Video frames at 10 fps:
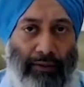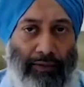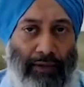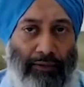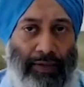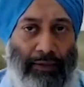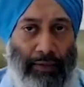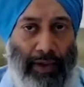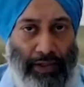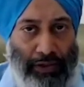where
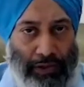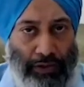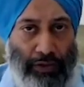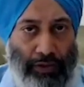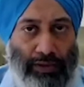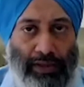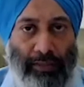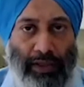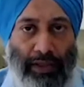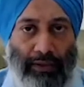we measure social
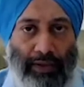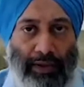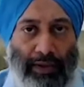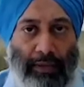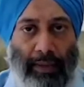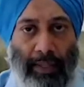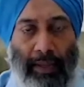behavior.